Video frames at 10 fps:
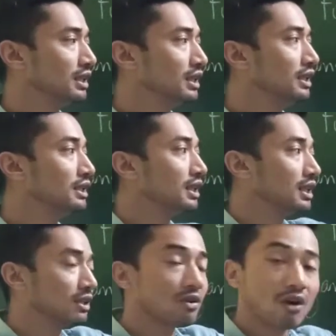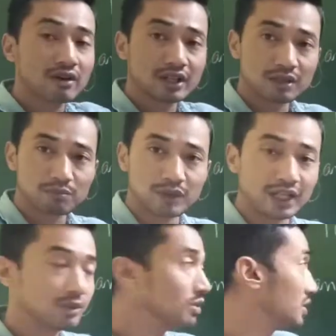in the coordinate
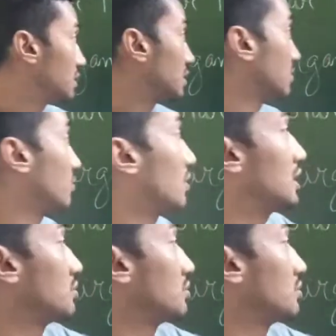plane, which is for us